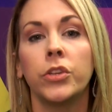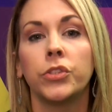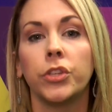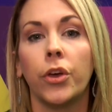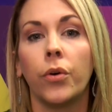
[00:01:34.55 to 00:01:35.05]

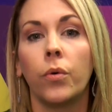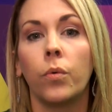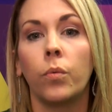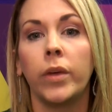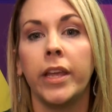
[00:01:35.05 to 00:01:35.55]

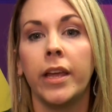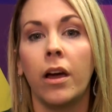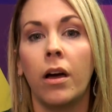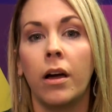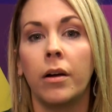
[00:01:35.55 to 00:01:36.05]
So
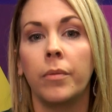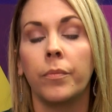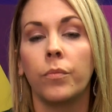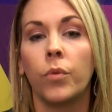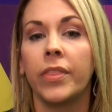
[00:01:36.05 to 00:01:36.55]

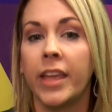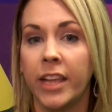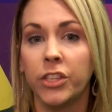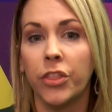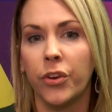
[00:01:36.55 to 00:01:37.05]
when they
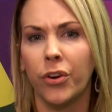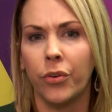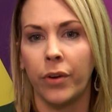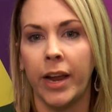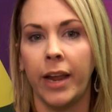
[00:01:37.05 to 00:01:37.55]
get to third
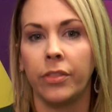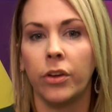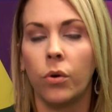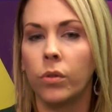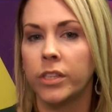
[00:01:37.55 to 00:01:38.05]
grade, the
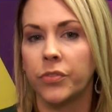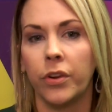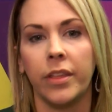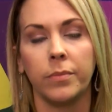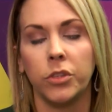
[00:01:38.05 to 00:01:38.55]
goal is for
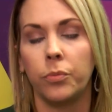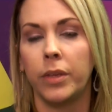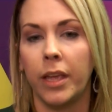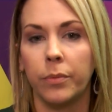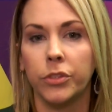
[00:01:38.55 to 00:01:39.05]
them to
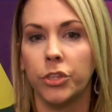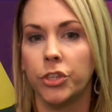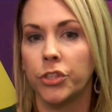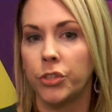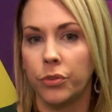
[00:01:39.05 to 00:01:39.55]
be able to
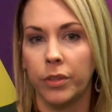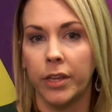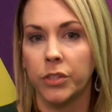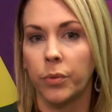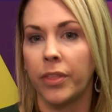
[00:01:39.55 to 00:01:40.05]
just do
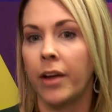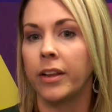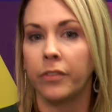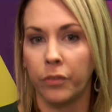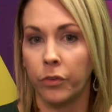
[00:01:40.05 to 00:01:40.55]
this without
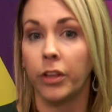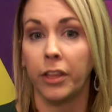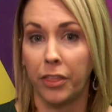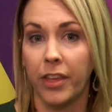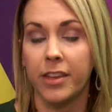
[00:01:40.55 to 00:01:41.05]
even really
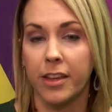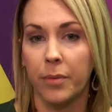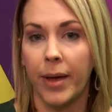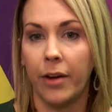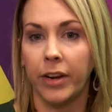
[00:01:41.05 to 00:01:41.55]
thinking
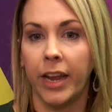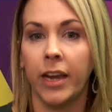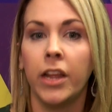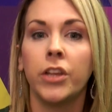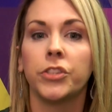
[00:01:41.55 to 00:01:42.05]
about it.
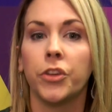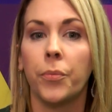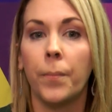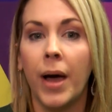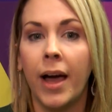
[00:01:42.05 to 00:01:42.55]
So
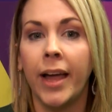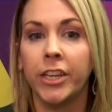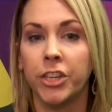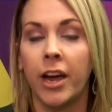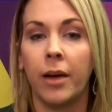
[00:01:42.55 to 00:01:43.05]
my
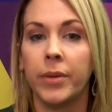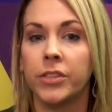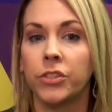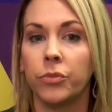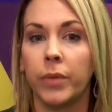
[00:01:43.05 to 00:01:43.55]
job
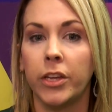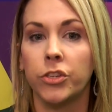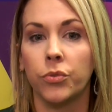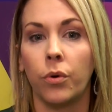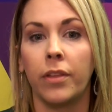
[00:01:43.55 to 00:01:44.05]
is to make
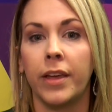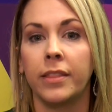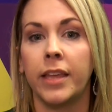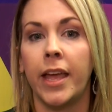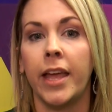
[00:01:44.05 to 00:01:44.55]
sure
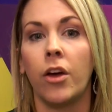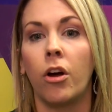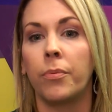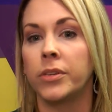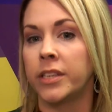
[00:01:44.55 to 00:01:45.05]
that they
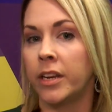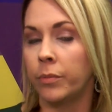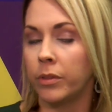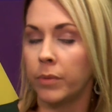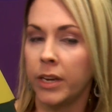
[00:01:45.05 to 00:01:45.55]
are presented
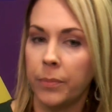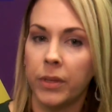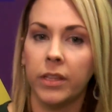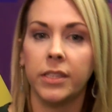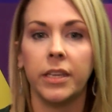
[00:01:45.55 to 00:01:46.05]
with
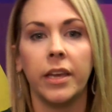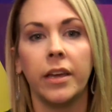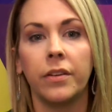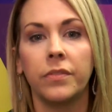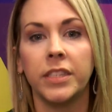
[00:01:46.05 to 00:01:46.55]

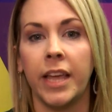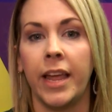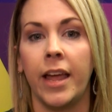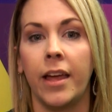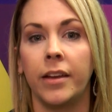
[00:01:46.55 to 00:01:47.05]
manipulatives
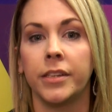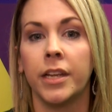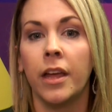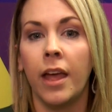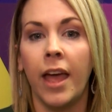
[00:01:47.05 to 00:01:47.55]
and
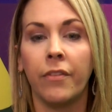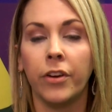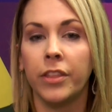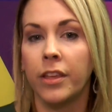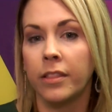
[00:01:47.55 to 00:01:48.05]

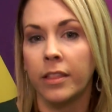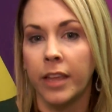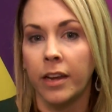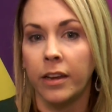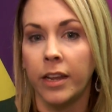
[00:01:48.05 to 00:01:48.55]
everything that
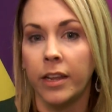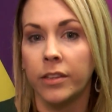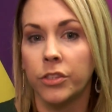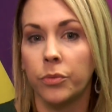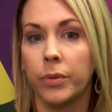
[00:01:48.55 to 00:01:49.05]
they
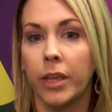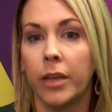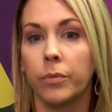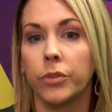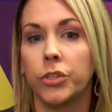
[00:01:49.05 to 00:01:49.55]
need to be
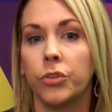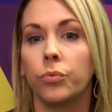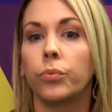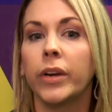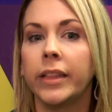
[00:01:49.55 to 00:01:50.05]
able to
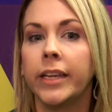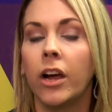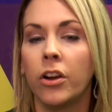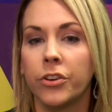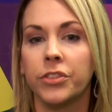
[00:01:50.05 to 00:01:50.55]
really
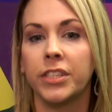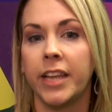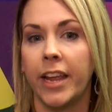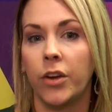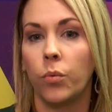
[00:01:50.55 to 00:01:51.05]

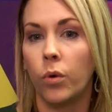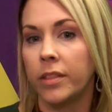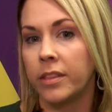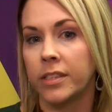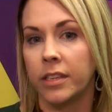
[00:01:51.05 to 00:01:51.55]
understand
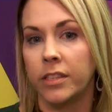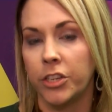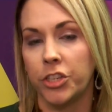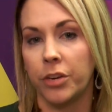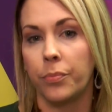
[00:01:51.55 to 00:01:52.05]
what this
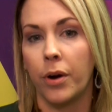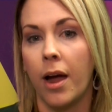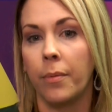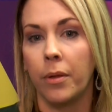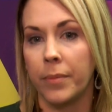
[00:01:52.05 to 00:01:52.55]
addition
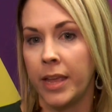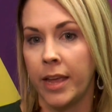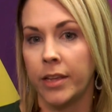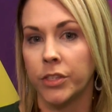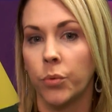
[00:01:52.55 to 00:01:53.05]
problem
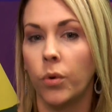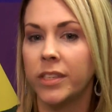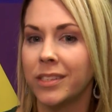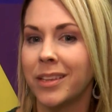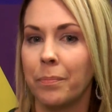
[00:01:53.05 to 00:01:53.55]
is. What
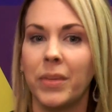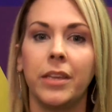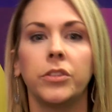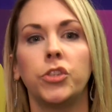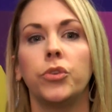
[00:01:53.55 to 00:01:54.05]
does it
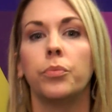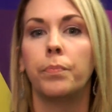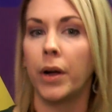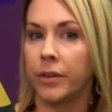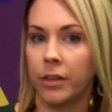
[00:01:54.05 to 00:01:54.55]
mean to
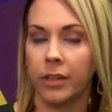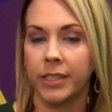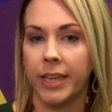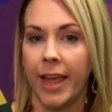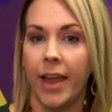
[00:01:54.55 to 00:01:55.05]
bundle a
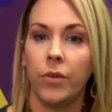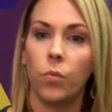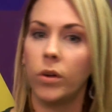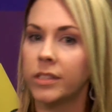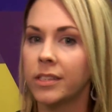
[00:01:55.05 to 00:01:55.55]
10?
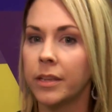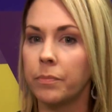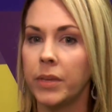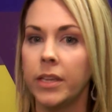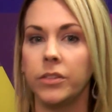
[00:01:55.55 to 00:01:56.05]
What does it
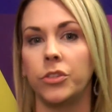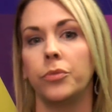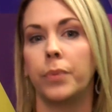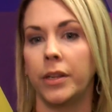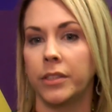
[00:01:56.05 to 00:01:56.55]
mean to
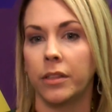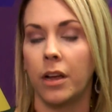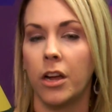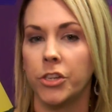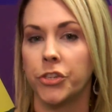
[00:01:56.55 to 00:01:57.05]
bundle
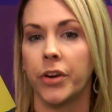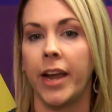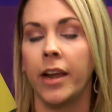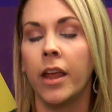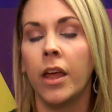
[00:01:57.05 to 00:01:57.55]
100?